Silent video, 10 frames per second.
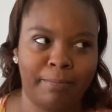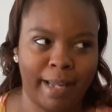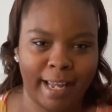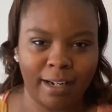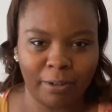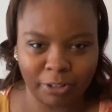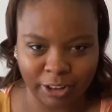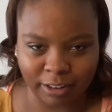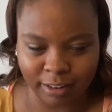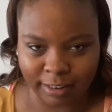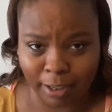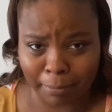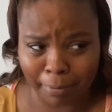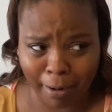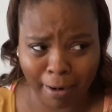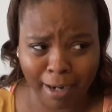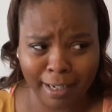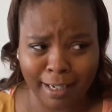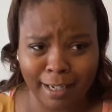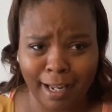bad OG looked at her
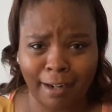party,